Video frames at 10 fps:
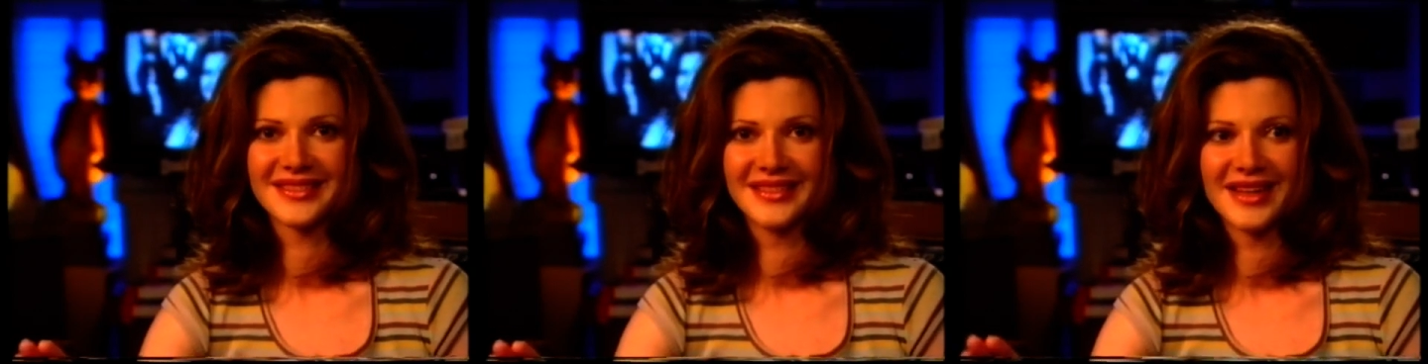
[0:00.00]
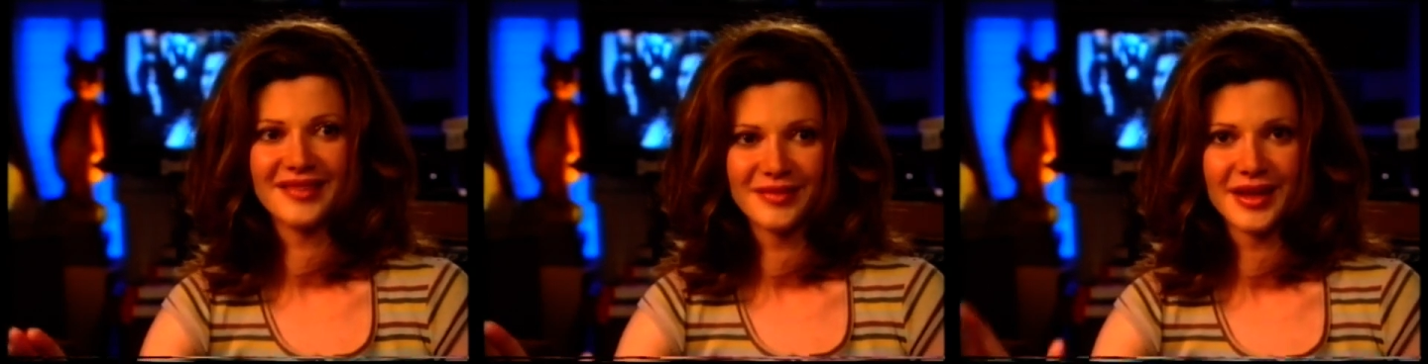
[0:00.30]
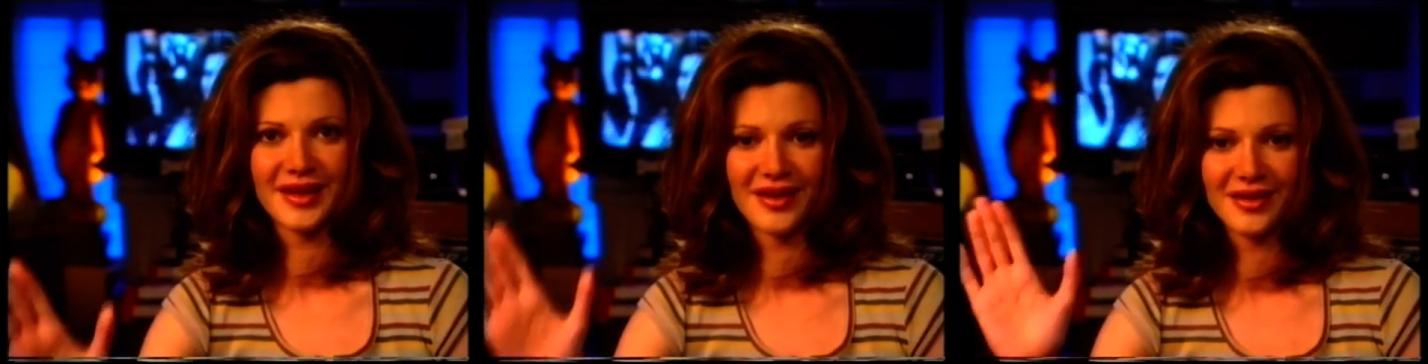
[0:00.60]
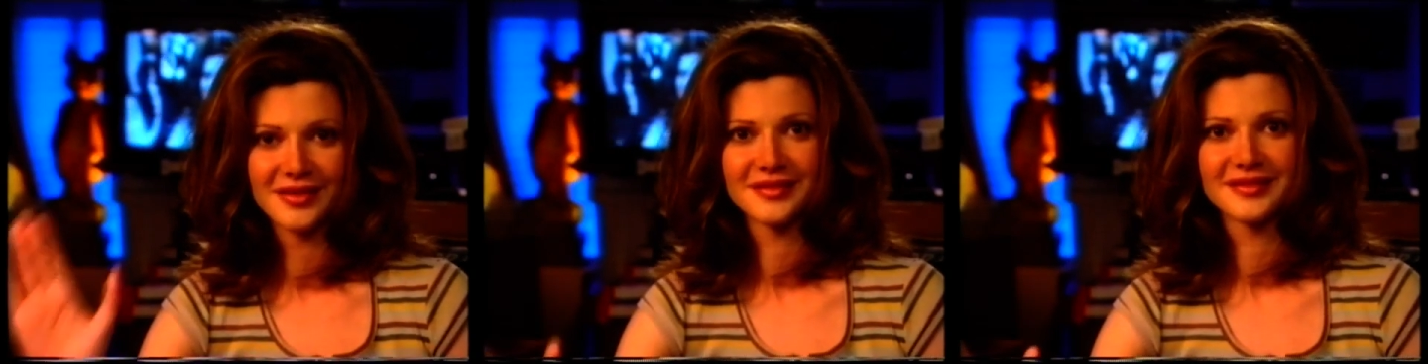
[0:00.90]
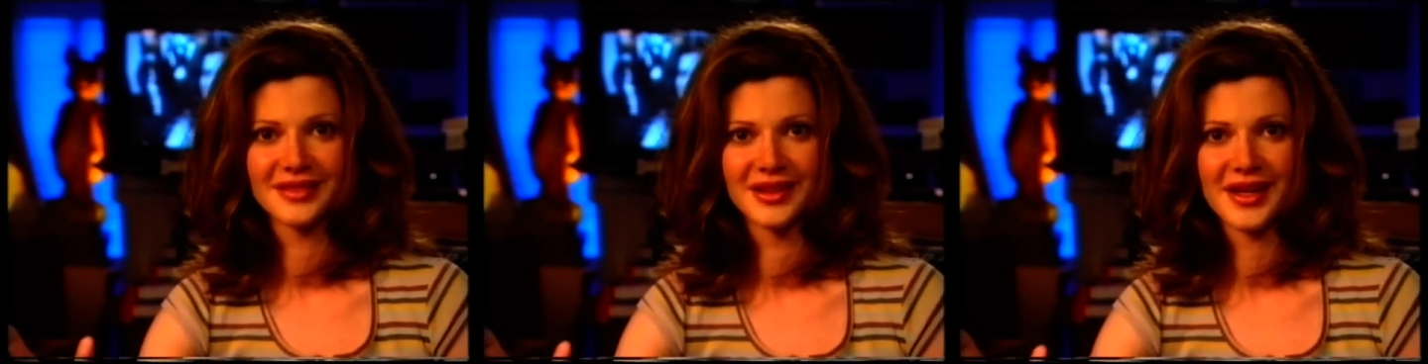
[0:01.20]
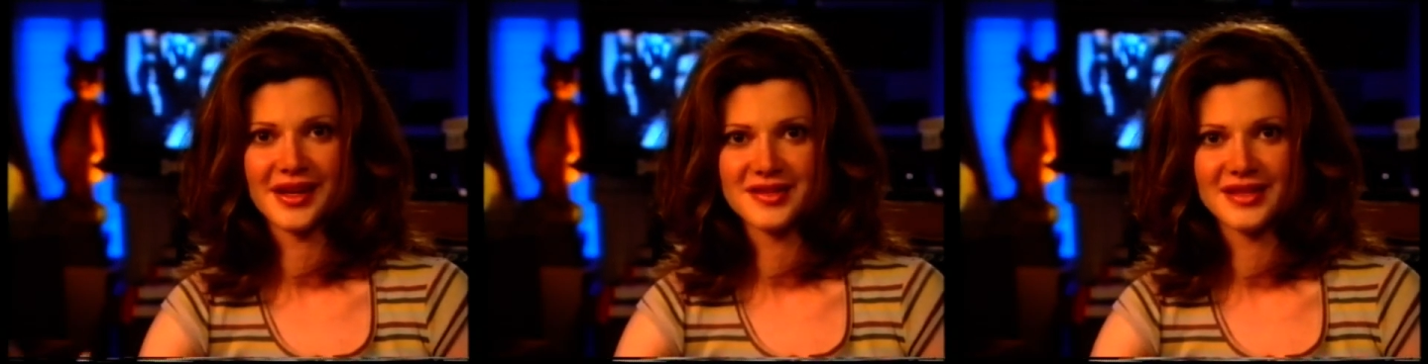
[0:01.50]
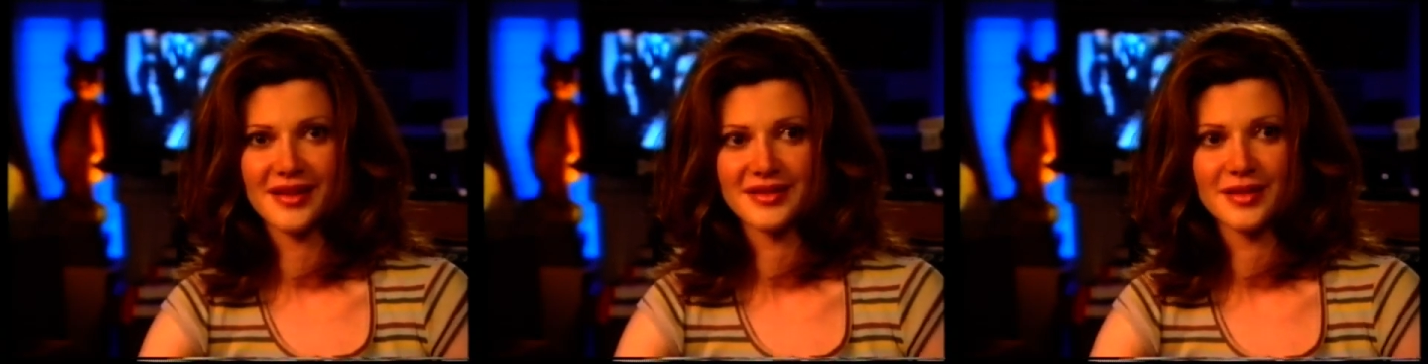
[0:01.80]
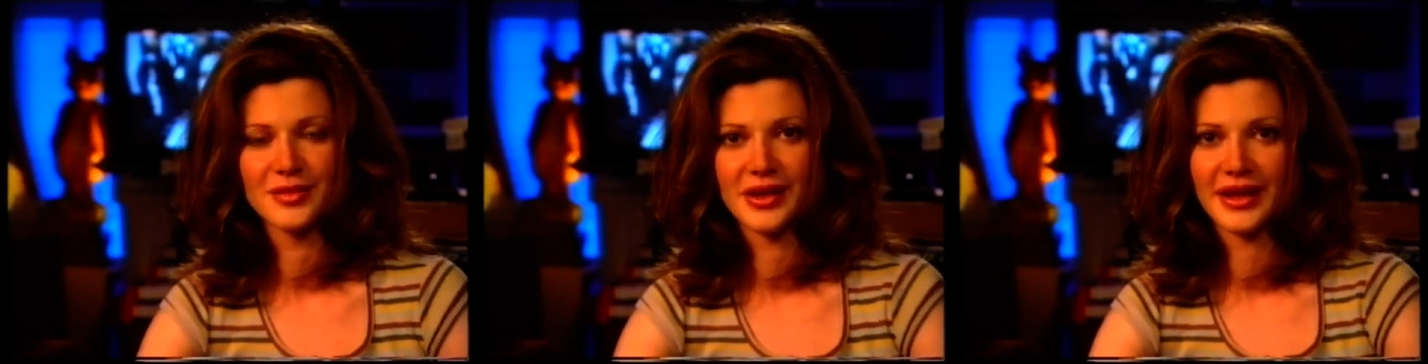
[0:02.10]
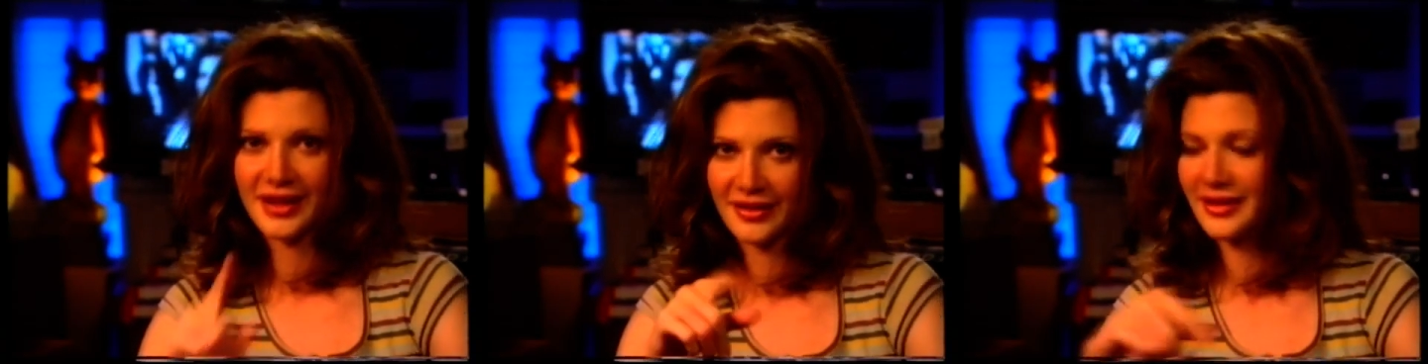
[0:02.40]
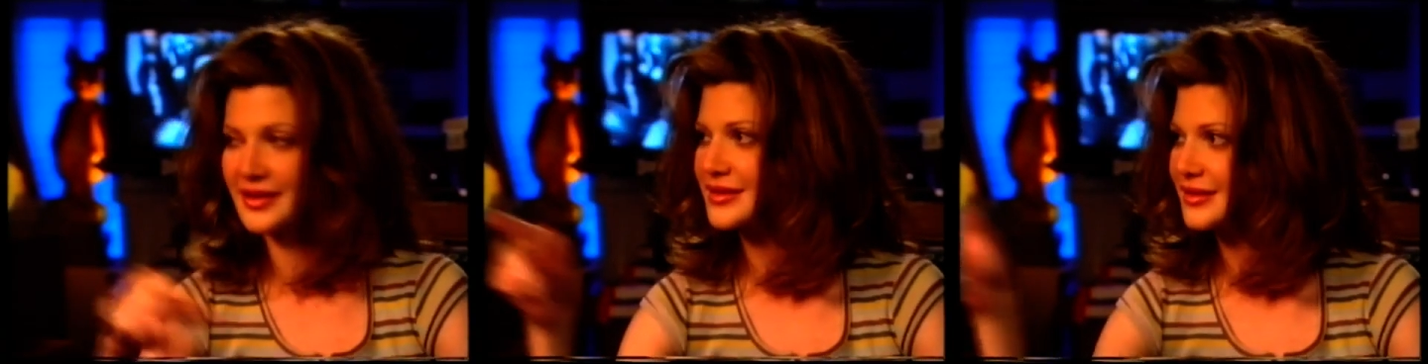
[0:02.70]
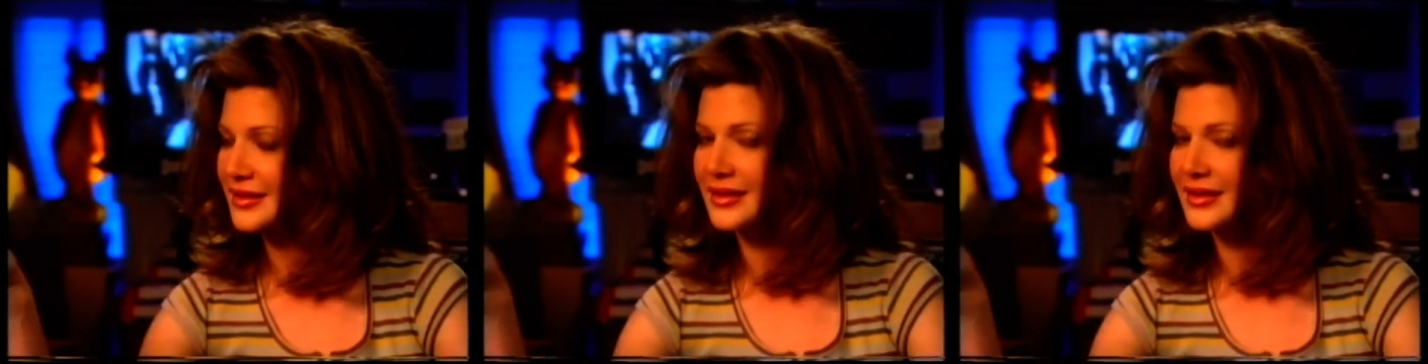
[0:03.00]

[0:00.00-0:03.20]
And then we can all look at ourselves in the morning. Here it is.